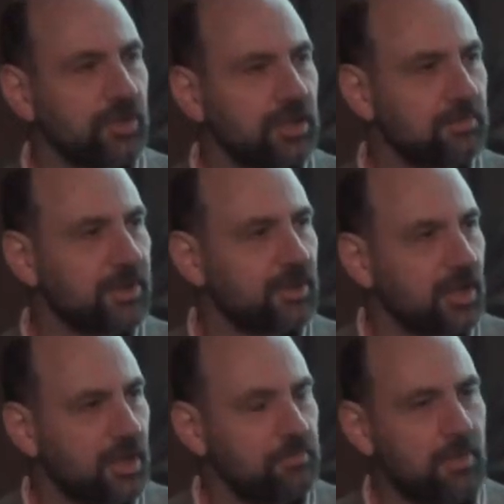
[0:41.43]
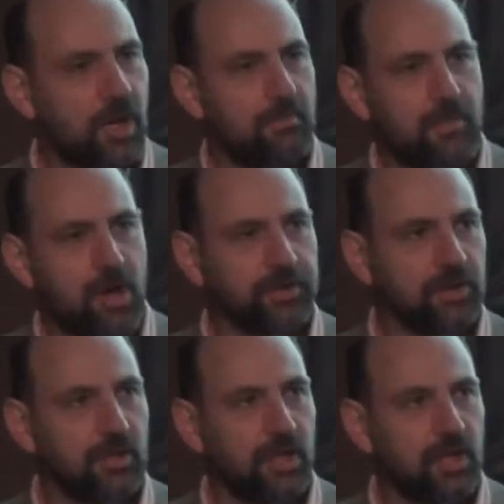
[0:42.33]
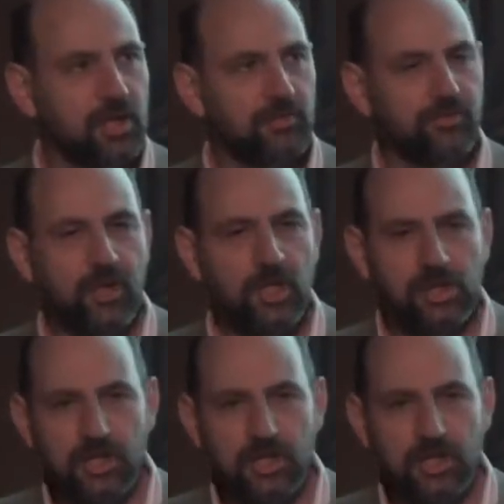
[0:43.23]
a little bit a model of